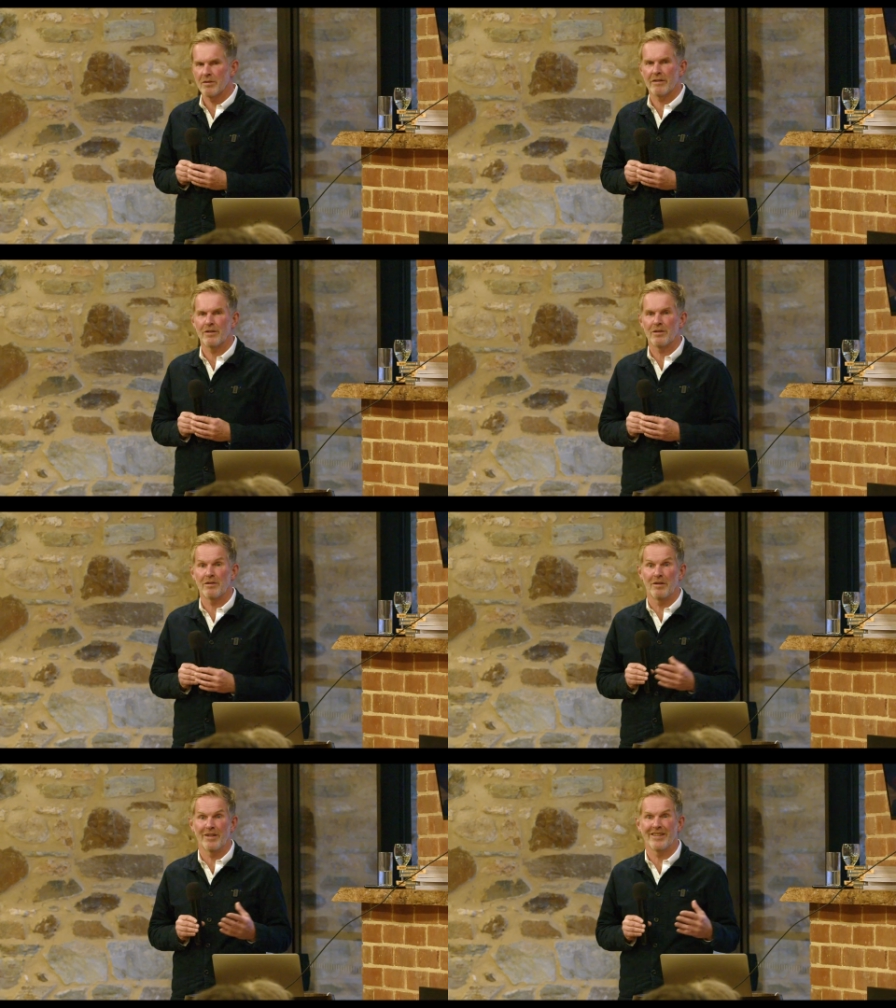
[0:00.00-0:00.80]
No one's ever
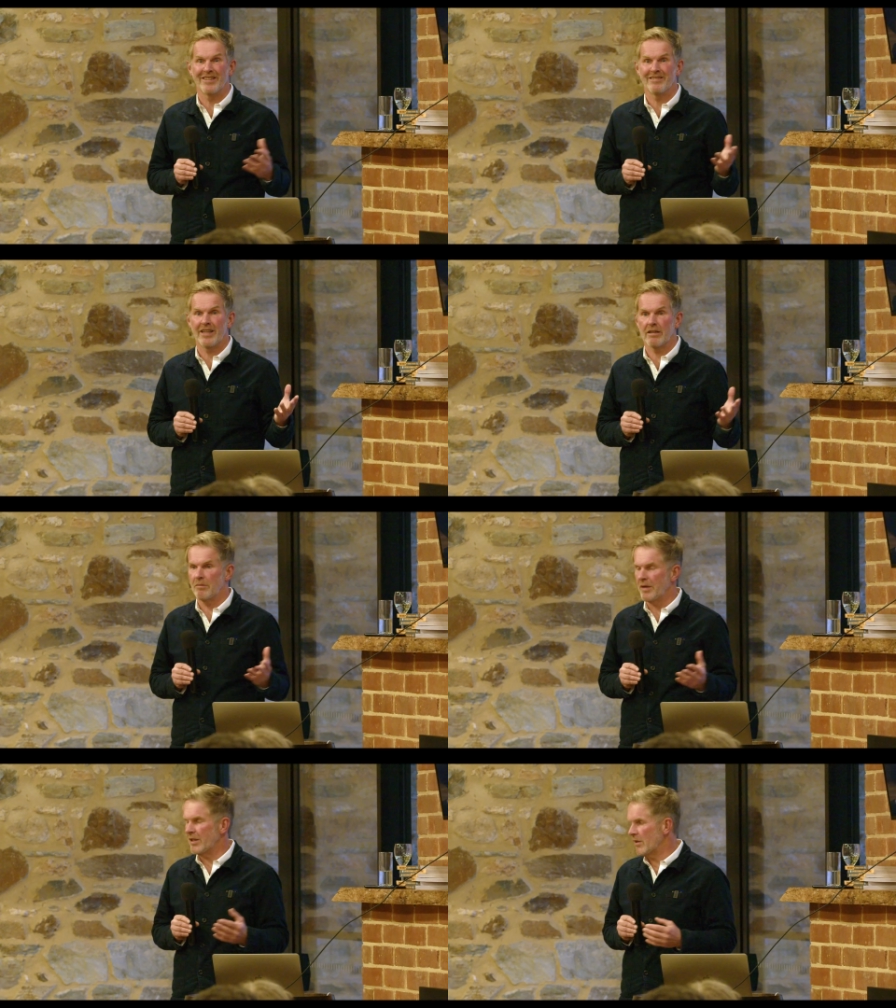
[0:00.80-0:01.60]
and um, down
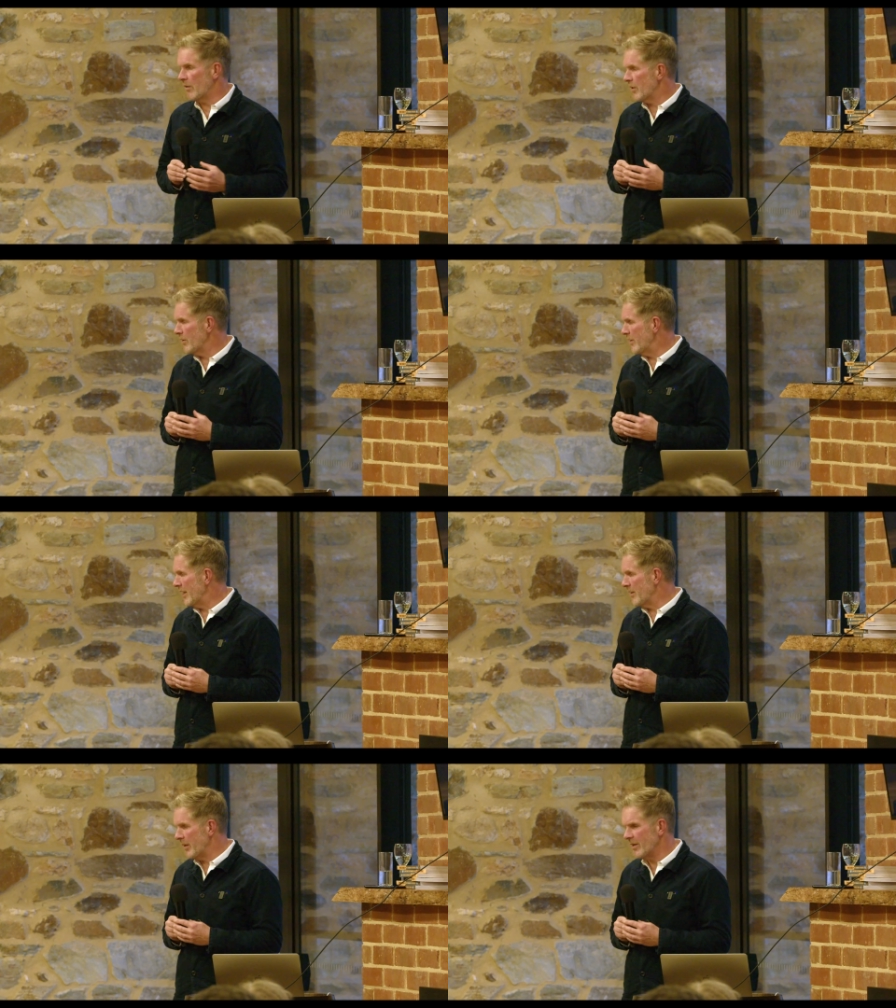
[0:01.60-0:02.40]
the main. I want to do it
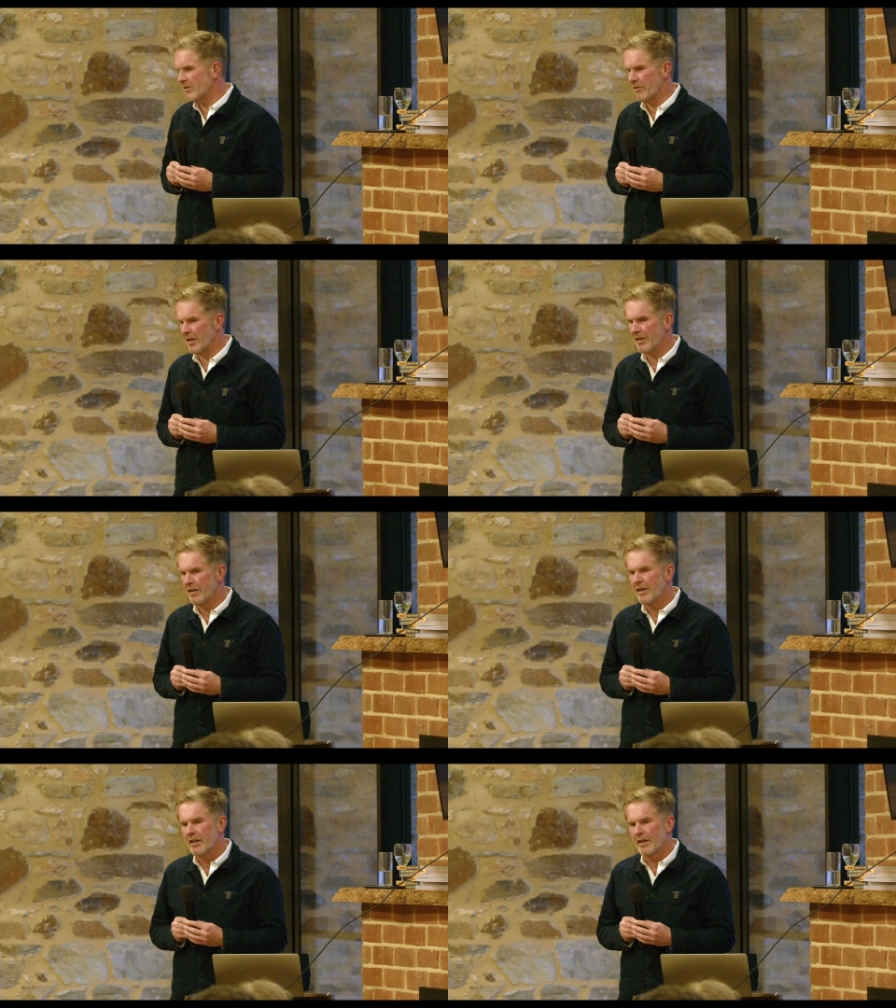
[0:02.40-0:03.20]
down the main street,
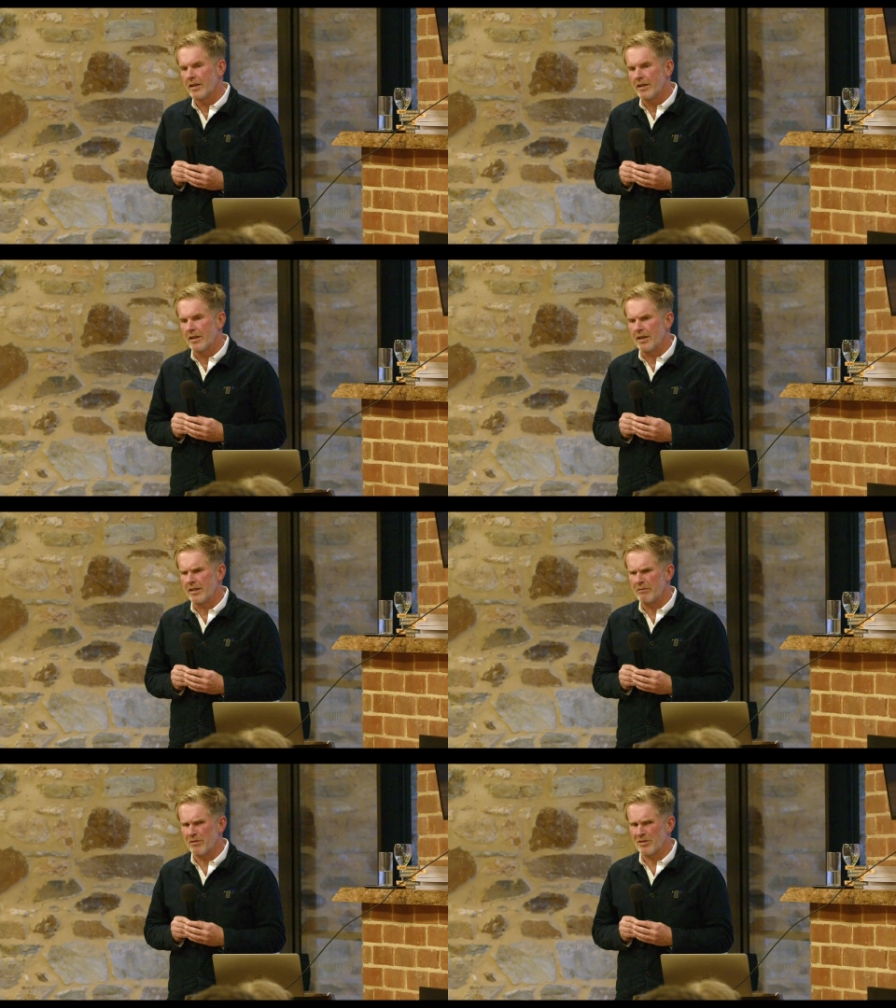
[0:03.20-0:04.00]

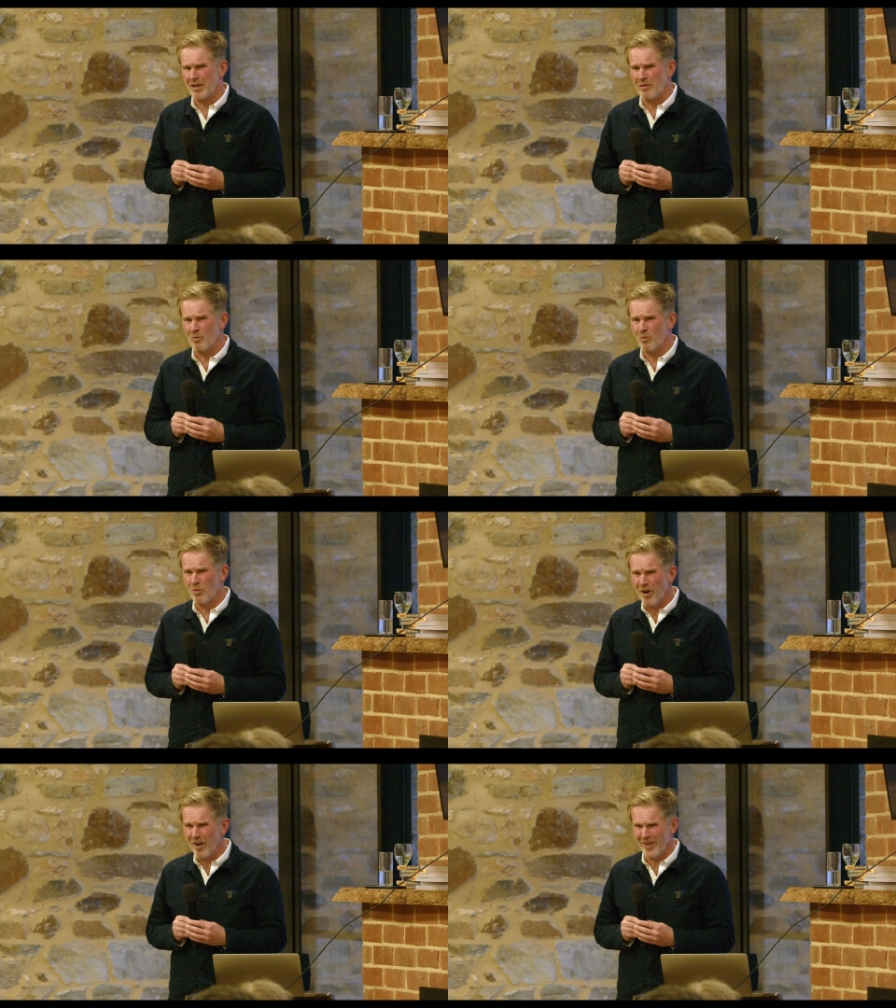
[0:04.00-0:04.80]
and everyone's like,
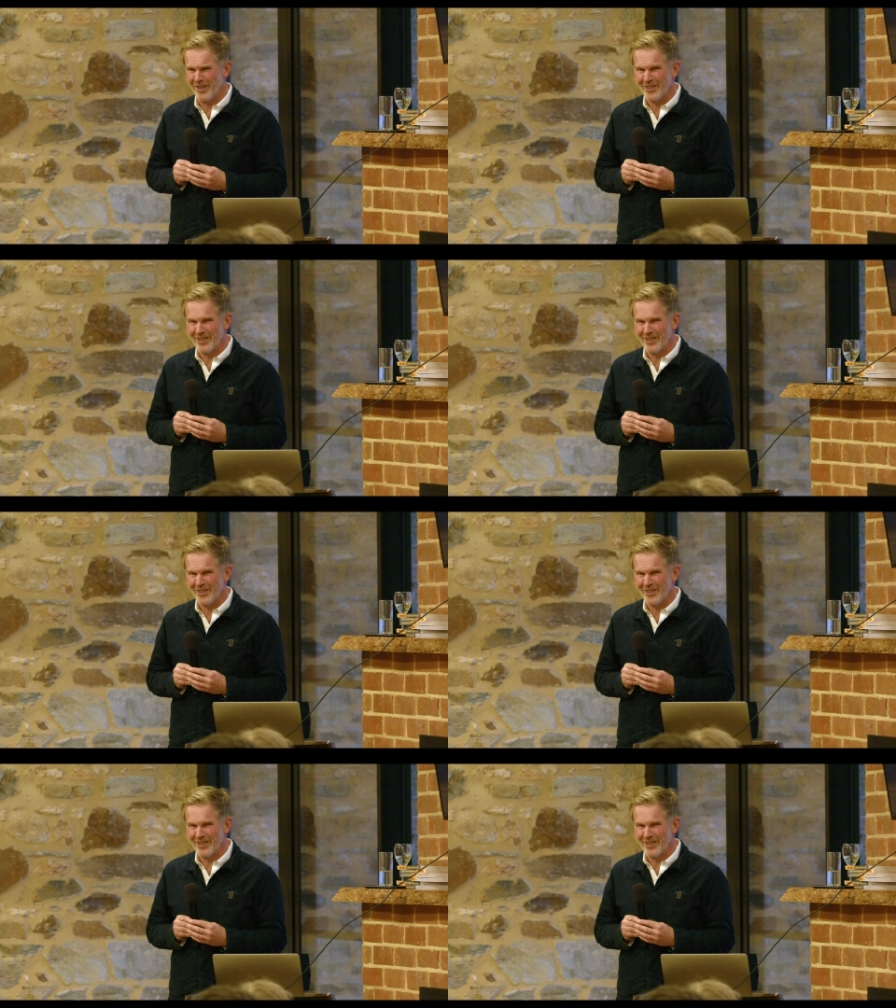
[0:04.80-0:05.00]
what?